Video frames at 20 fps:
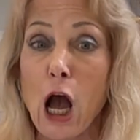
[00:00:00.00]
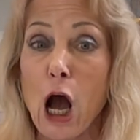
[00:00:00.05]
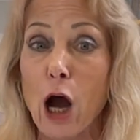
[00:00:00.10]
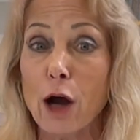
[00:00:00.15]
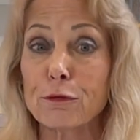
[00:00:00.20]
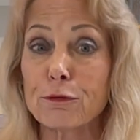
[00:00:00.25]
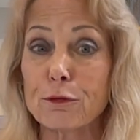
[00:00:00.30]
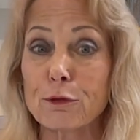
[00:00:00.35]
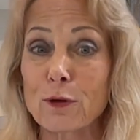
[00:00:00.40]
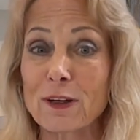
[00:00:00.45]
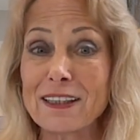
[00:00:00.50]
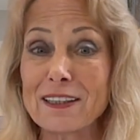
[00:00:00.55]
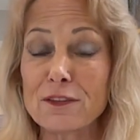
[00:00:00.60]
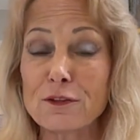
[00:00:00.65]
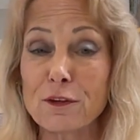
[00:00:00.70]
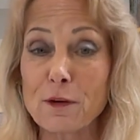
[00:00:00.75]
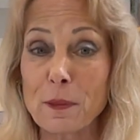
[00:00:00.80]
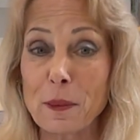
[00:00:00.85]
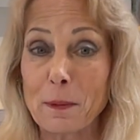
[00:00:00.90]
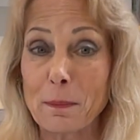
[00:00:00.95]
A friend
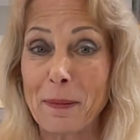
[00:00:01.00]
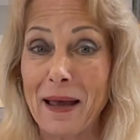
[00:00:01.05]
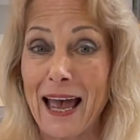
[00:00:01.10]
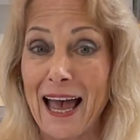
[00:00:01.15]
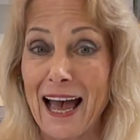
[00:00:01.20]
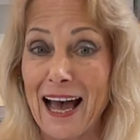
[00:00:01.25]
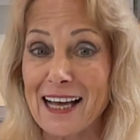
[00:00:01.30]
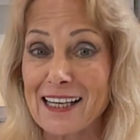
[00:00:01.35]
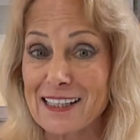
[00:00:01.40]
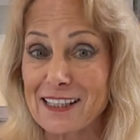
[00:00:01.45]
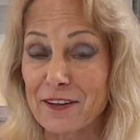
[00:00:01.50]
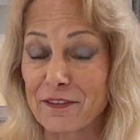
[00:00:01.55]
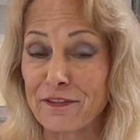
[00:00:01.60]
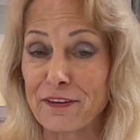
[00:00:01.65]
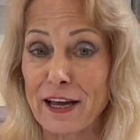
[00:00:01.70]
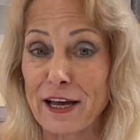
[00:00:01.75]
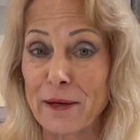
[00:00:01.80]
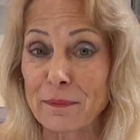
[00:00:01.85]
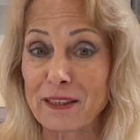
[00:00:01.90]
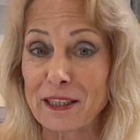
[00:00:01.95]
from the past, a
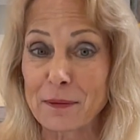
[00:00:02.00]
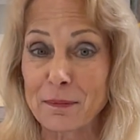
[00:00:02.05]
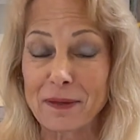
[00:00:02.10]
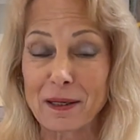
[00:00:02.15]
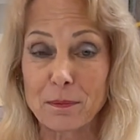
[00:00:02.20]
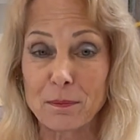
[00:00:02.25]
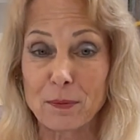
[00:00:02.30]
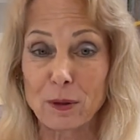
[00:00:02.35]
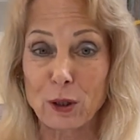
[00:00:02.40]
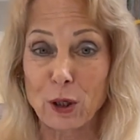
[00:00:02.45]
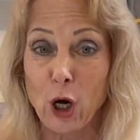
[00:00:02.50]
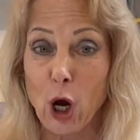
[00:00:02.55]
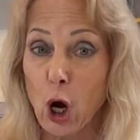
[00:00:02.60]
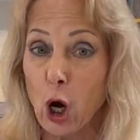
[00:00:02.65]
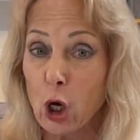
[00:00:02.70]
family member,